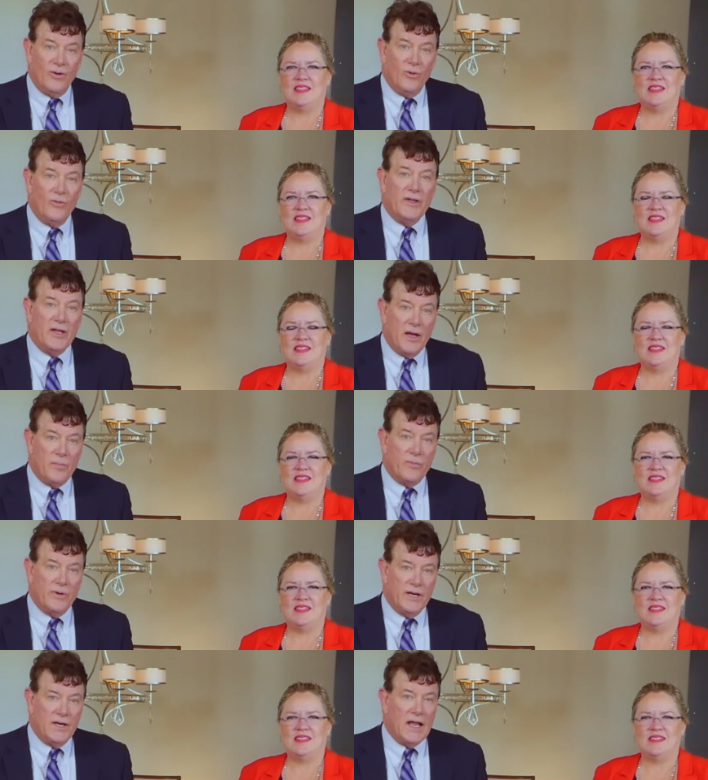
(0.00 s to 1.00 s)
Speaker 1: on the
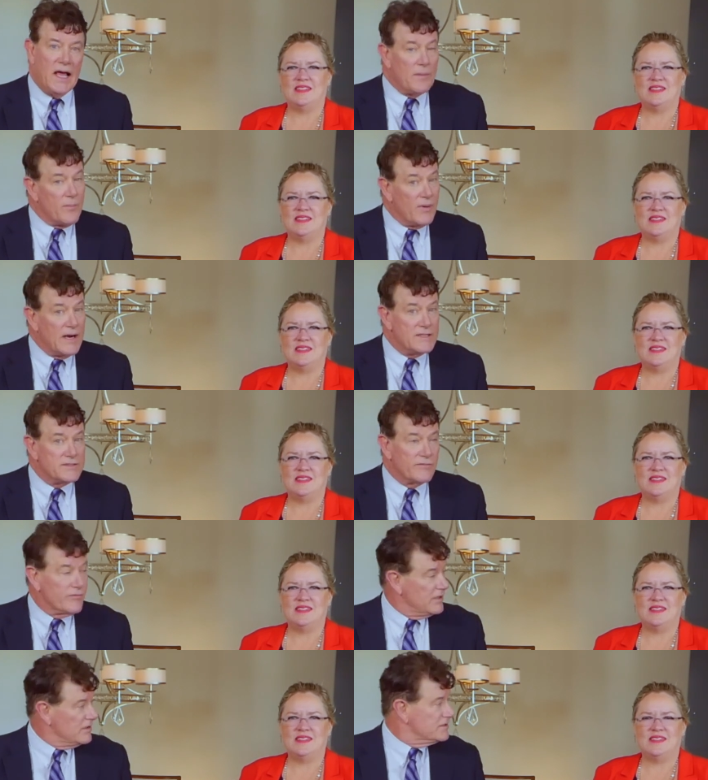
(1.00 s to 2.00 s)
upper end top price
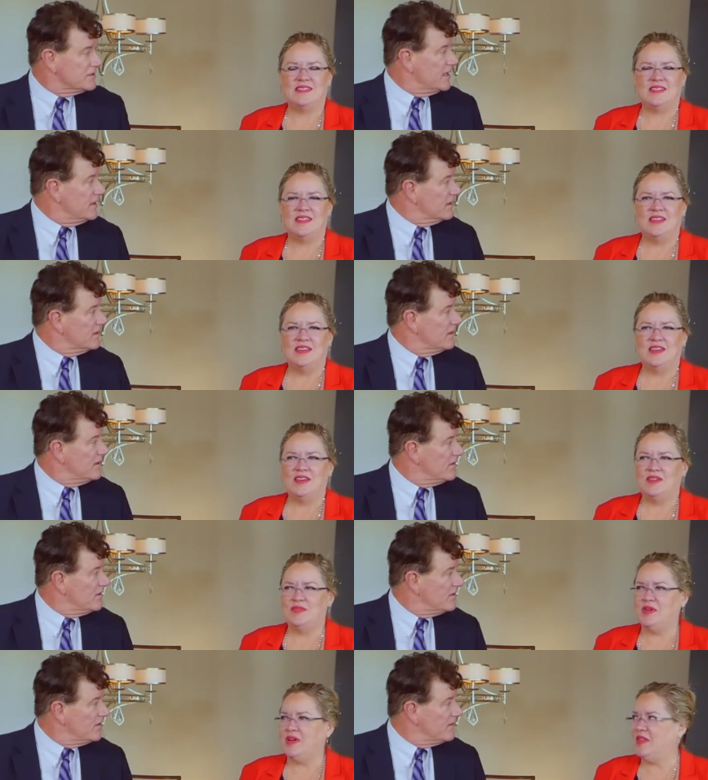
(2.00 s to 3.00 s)
of real estate.
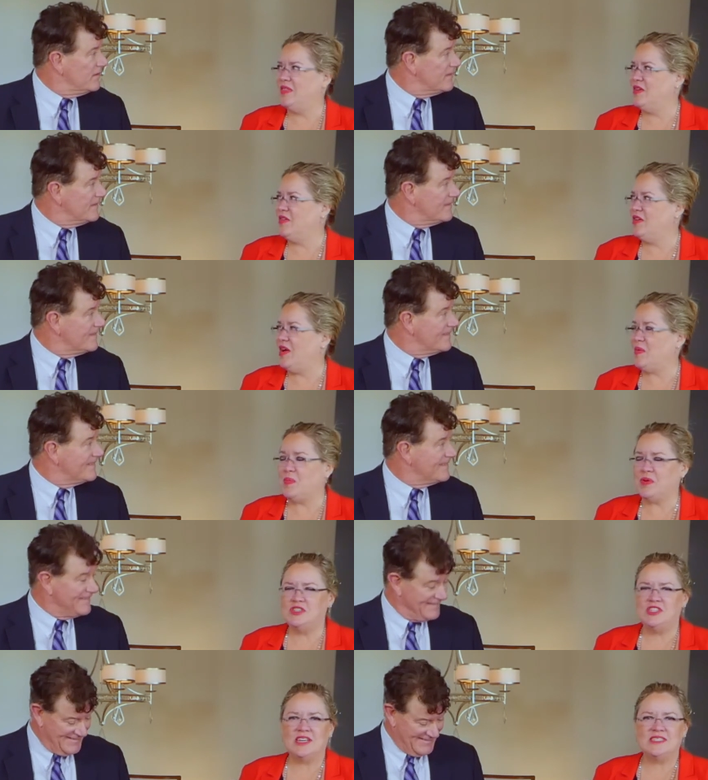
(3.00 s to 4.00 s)
Speaker 2: Right, and they're not
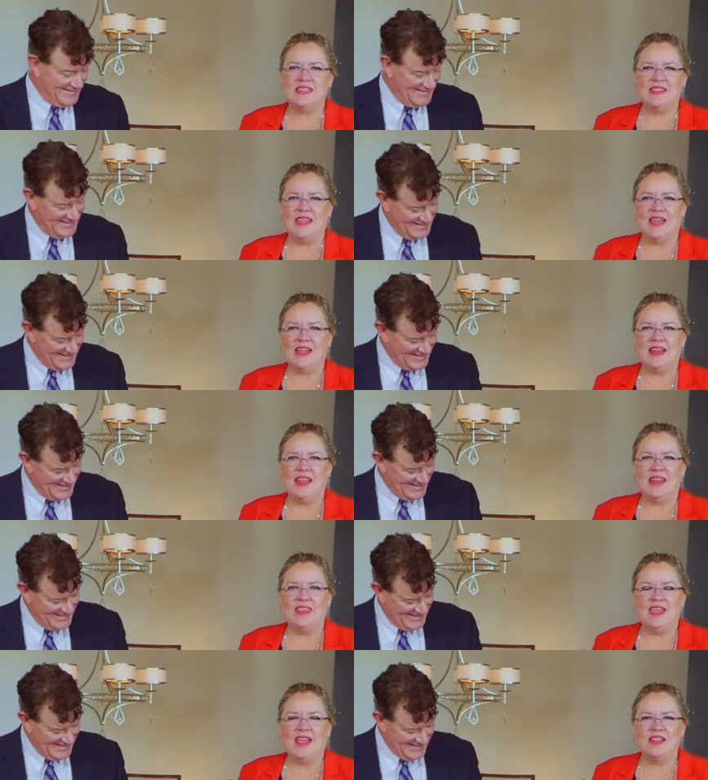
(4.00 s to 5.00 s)
projecting that.
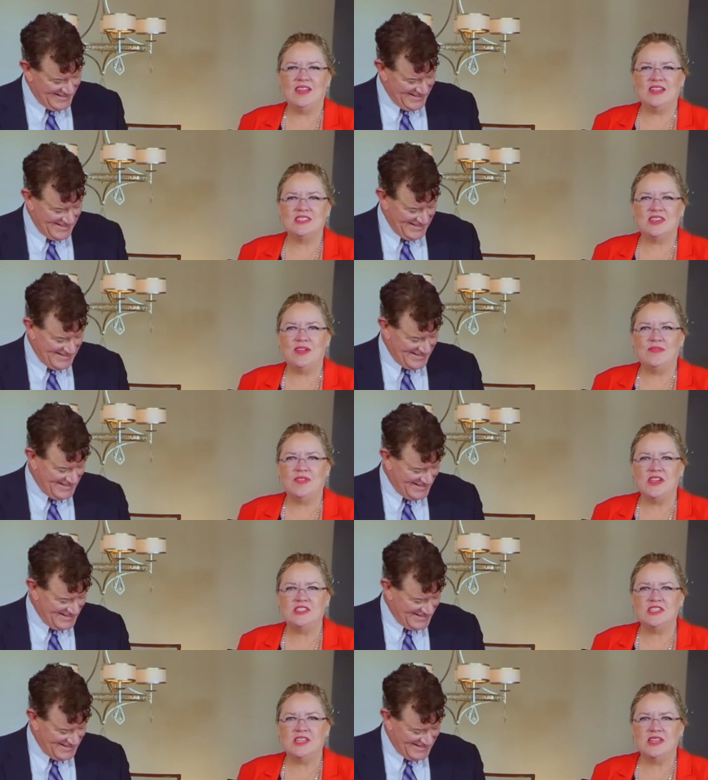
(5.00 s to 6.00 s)
And the headlines on
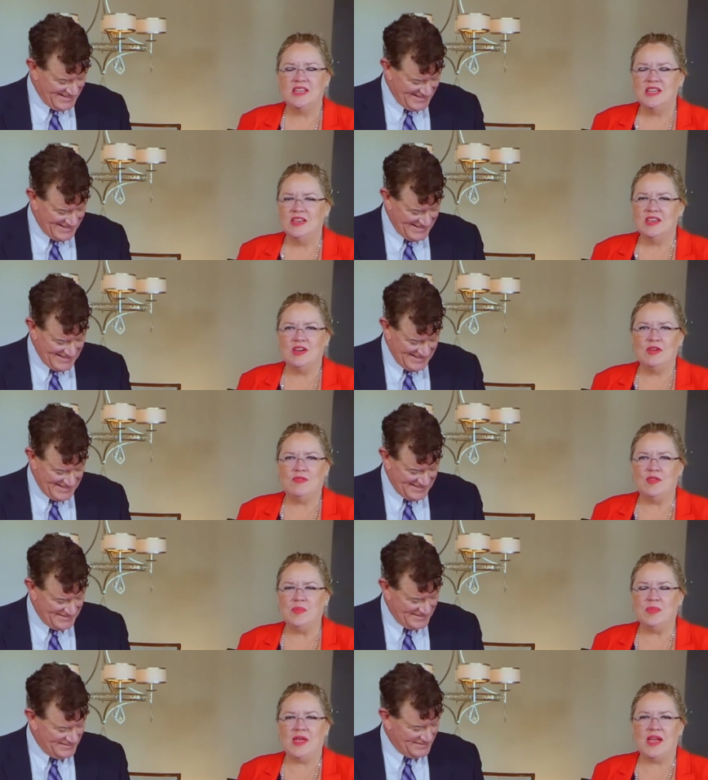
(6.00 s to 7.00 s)
inflation go
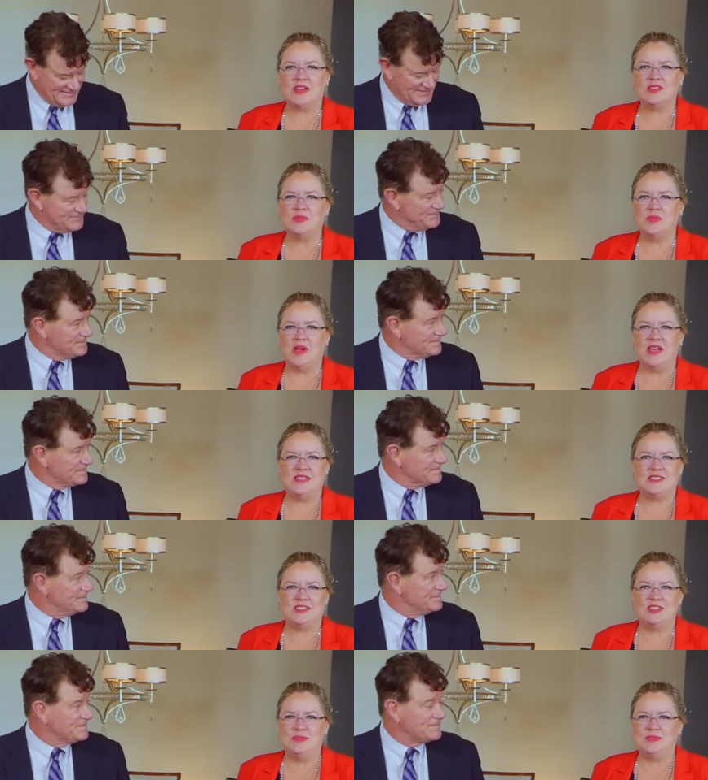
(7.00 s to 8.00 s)
from black to
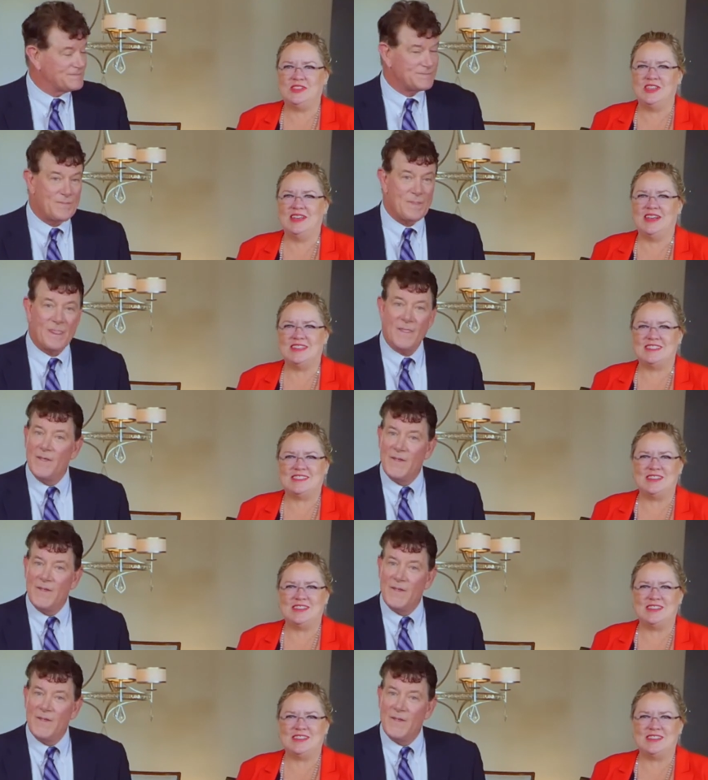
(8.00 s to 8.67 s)
white, soup to nuts.